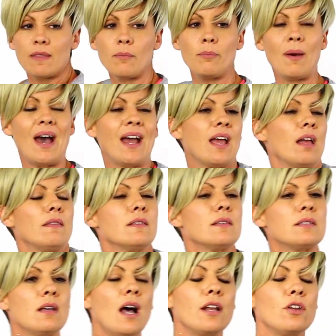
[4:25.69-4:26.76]
the back, and the
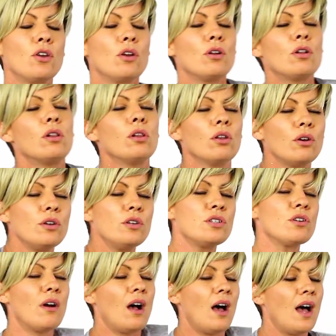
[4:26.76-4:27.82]
side. You can close
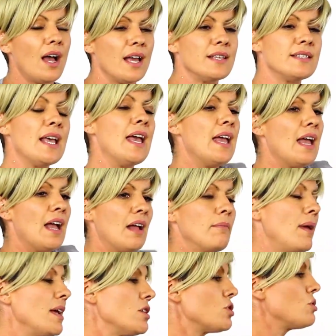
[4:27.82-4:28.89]
your eyes and
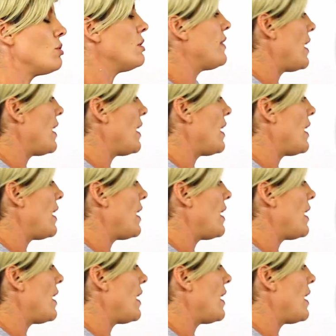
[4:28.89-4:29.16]
make sure